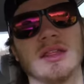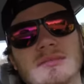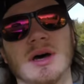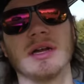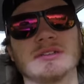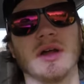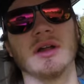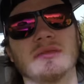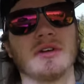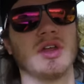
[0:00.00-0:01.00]
The mic's right
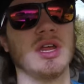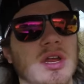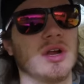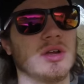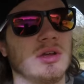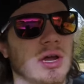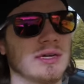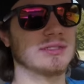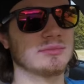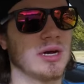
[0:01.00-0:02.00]
over here. You
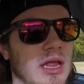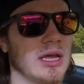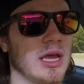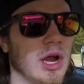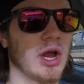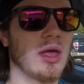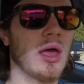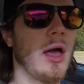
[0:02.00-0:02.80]
guys can probably hear it.